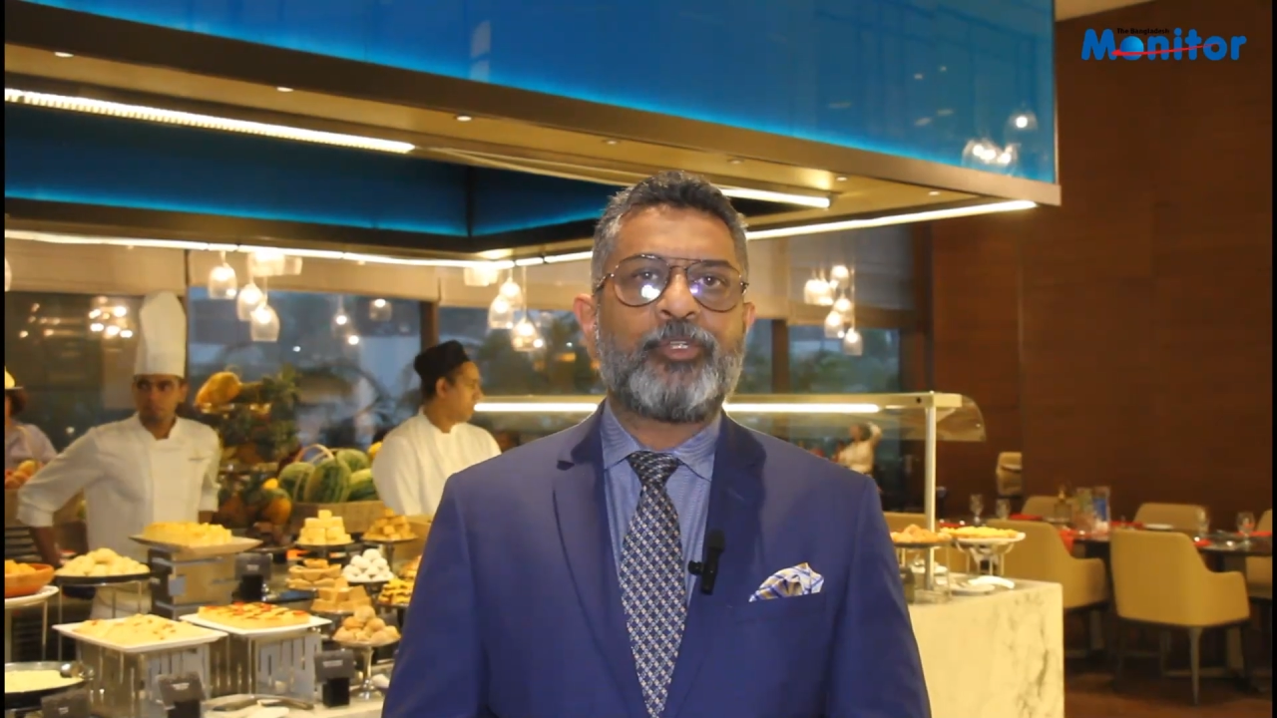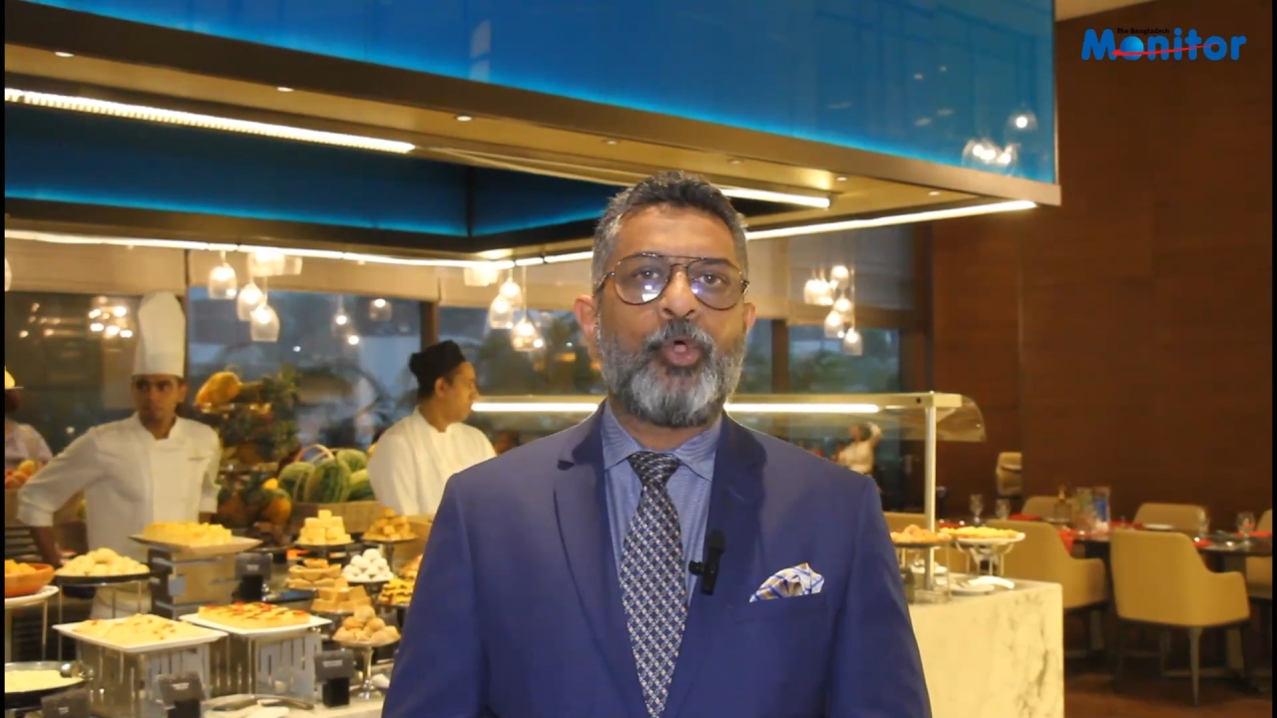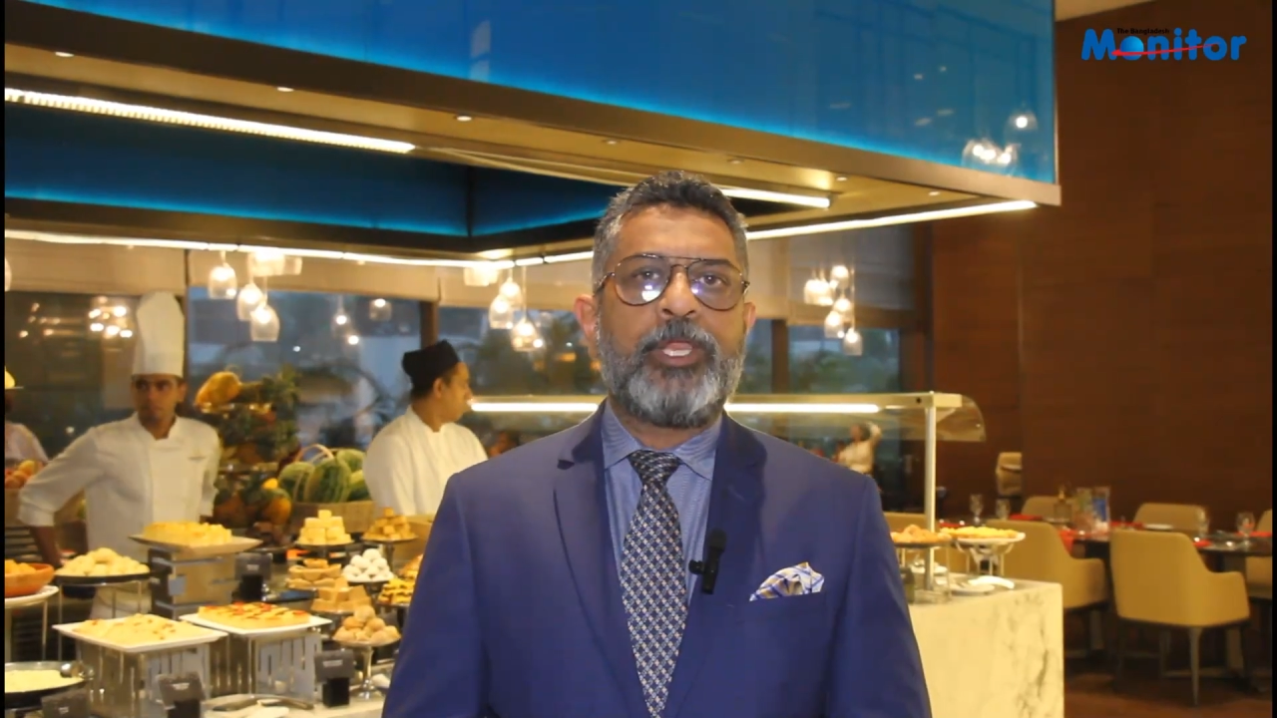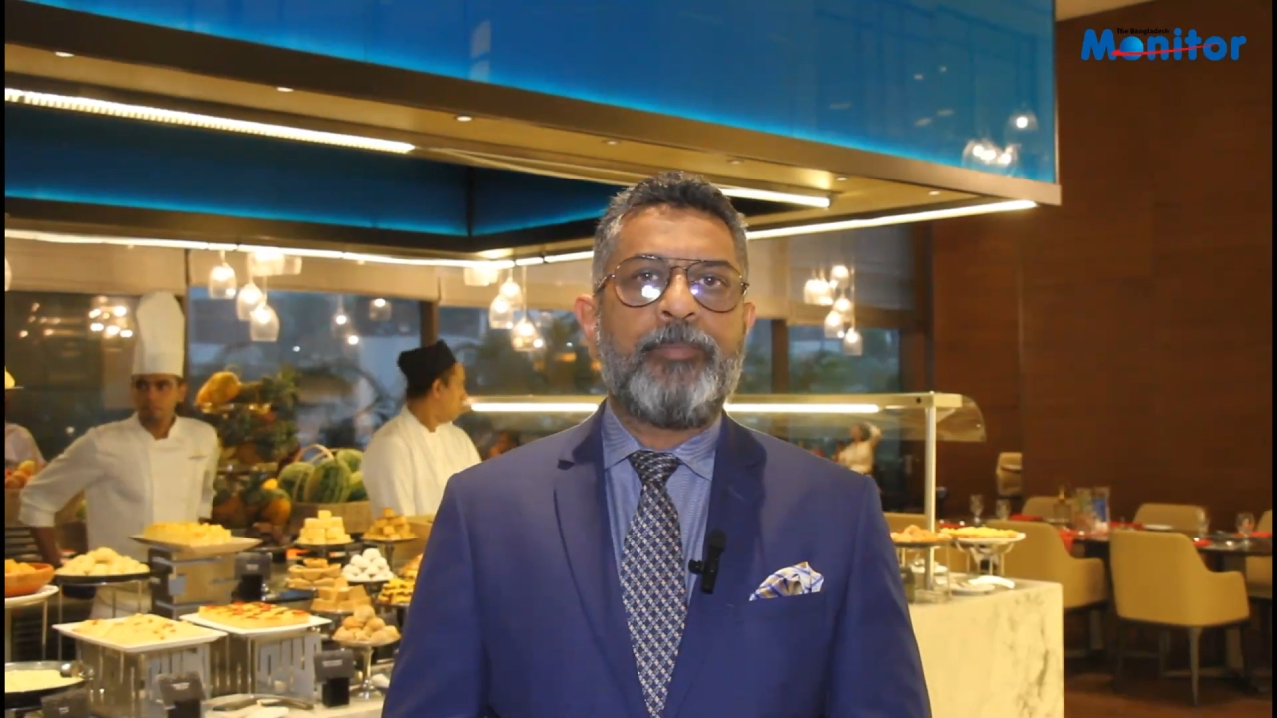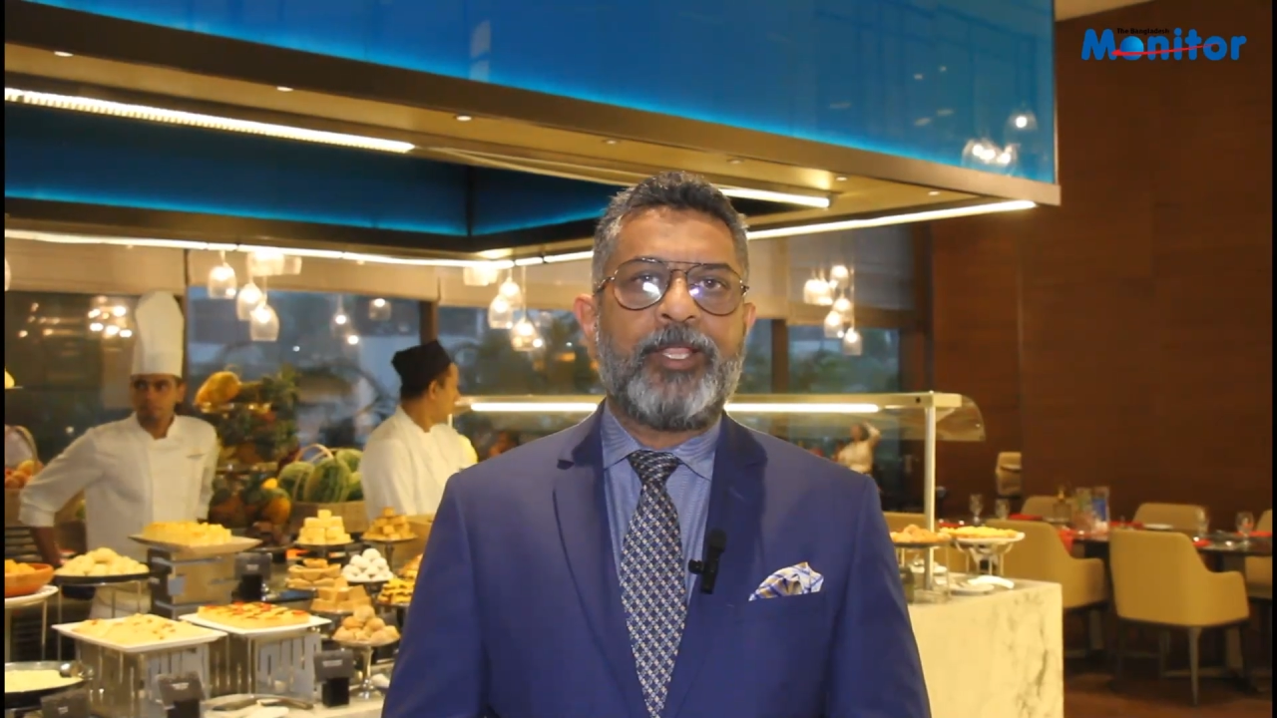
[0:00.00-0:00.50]
this
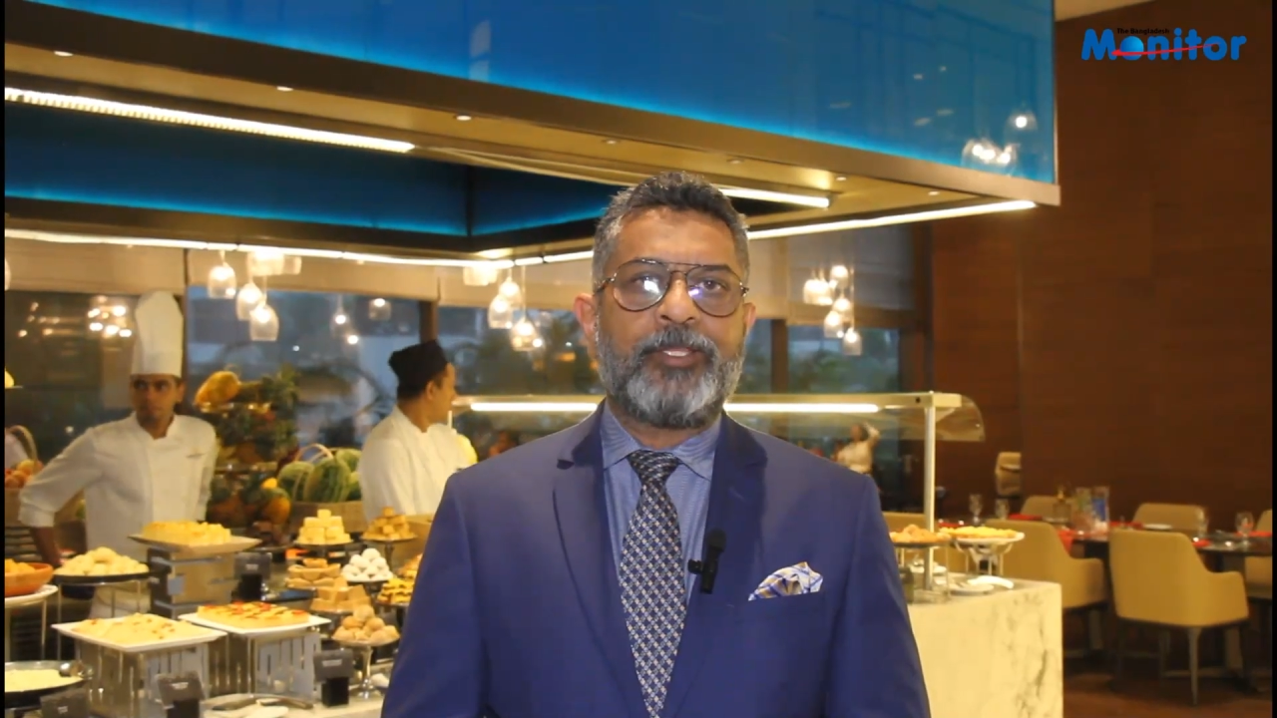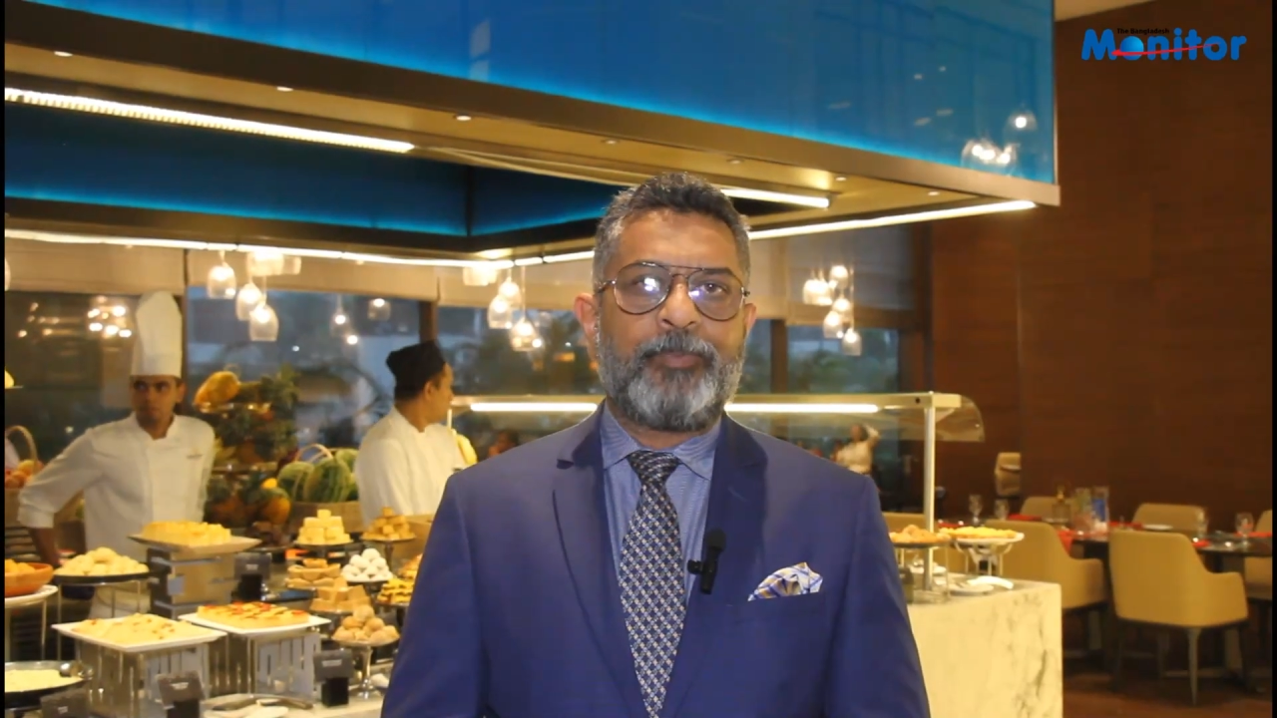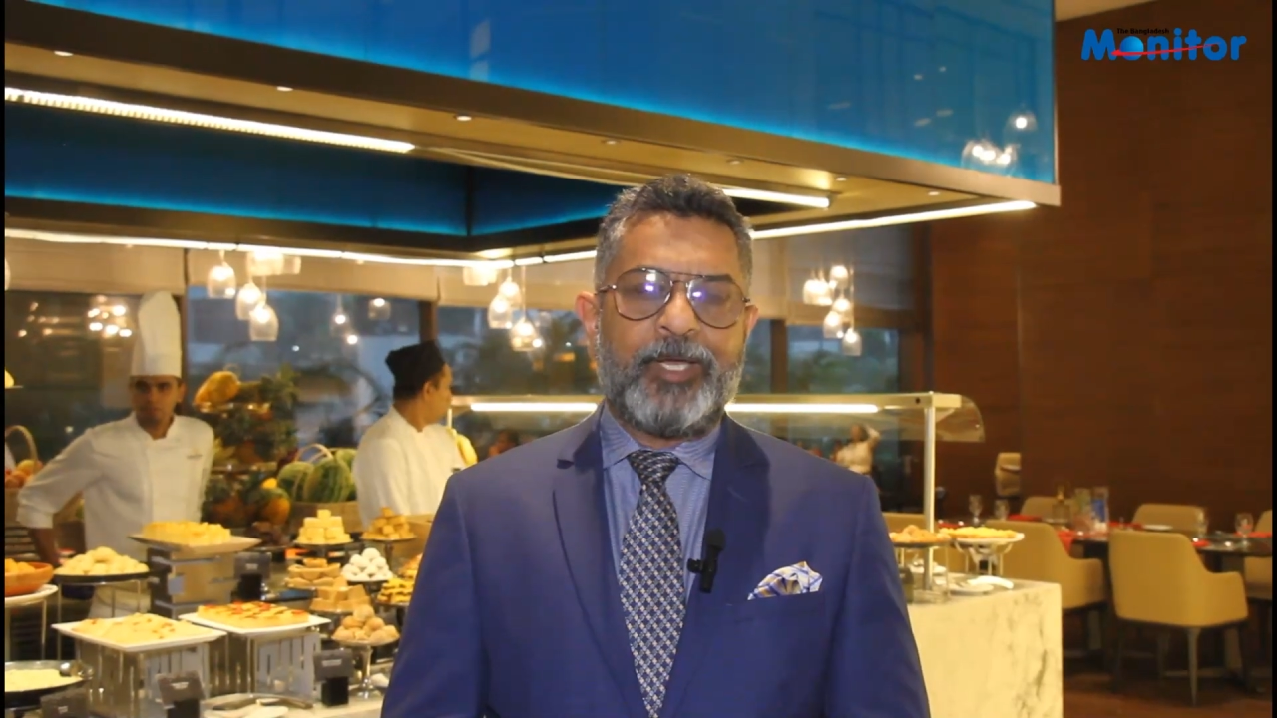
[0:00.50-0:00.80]
holy month